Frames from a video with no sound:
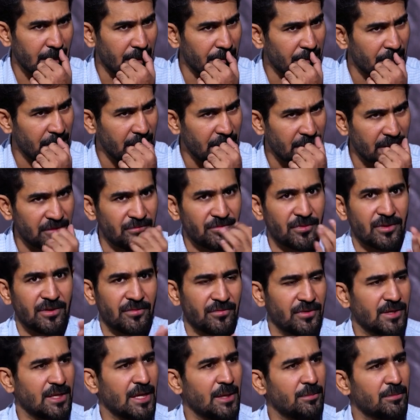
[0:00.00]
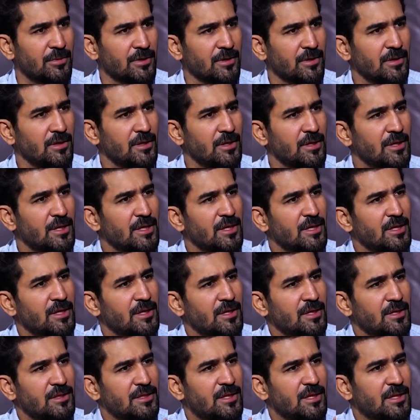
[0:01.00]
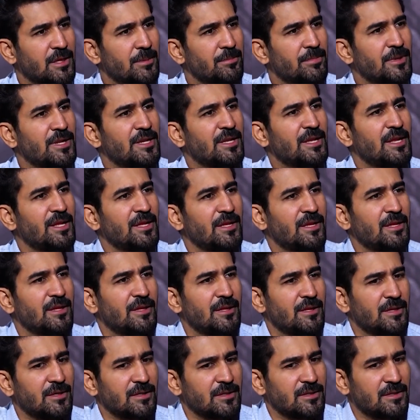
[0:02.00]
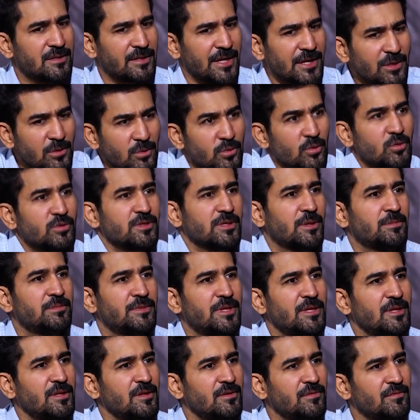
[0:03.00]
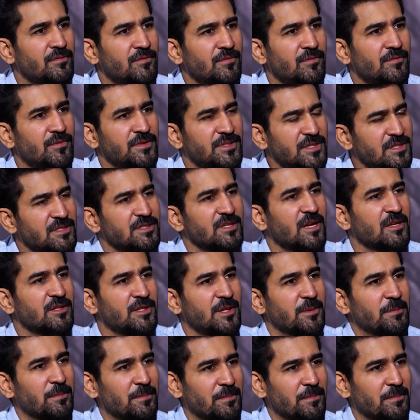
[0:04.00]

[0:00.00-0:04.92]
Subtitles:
appear in front of a camera, they completely try to do something which is not them.